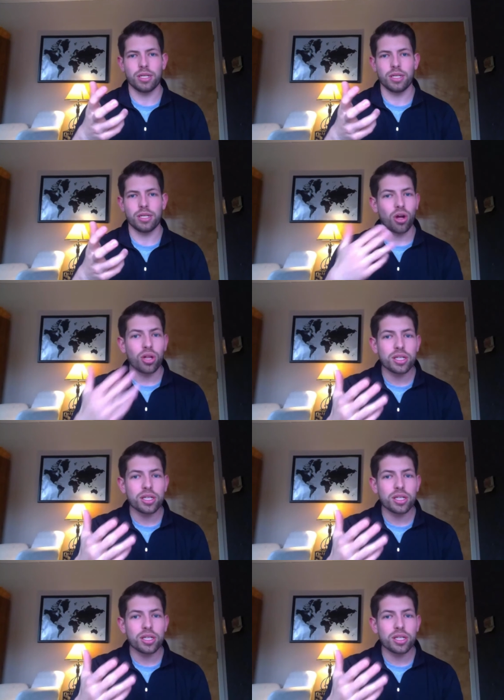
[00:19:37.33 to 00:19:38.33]
And all it
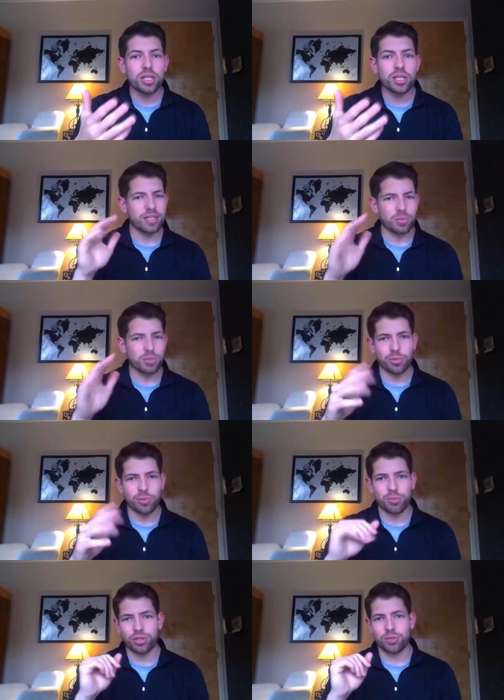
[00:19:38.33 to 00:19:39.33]
takes, not to put too
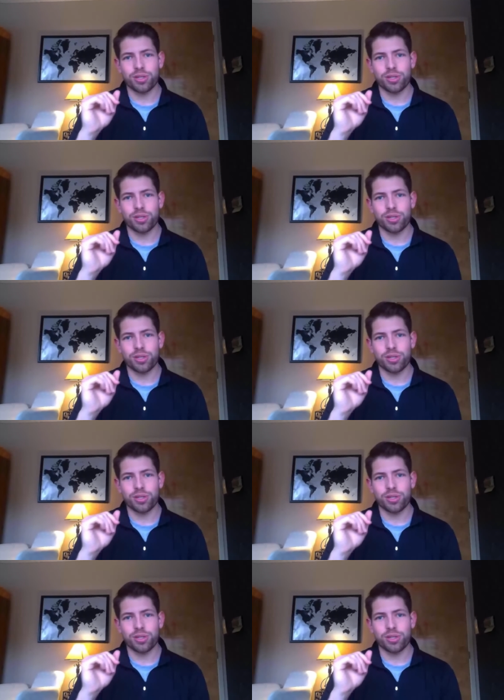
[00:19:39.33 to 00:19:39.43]
much pressure,